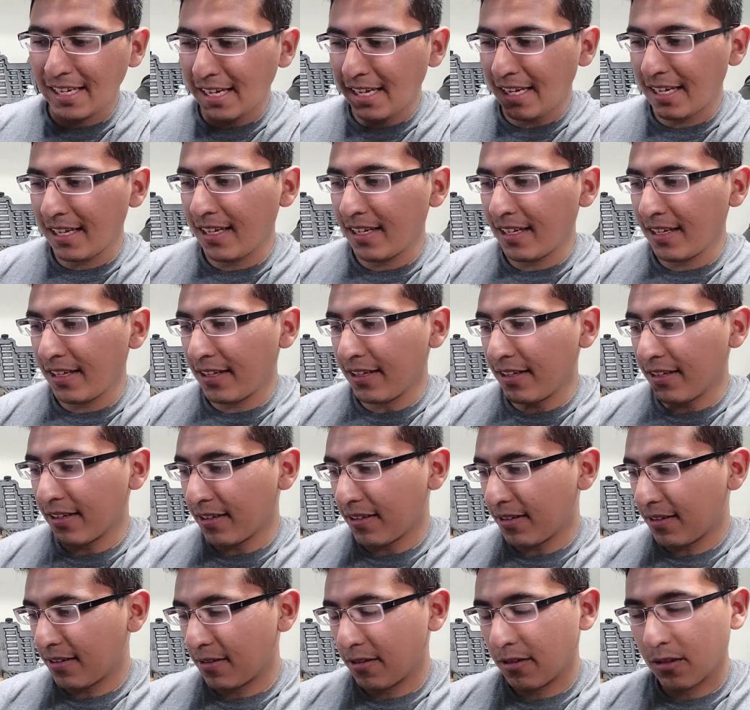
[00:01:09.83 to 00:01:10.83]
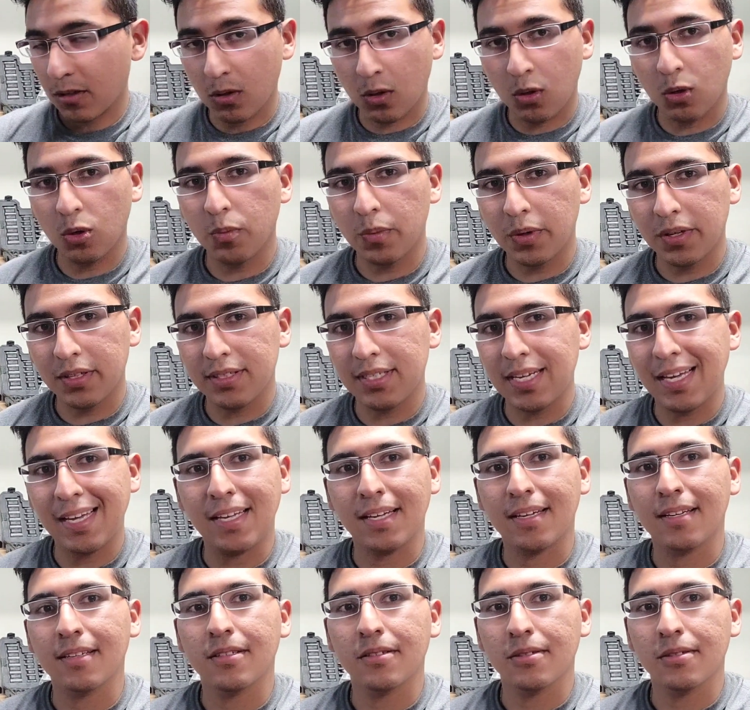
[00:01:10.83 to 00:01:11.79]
a Cobra tank.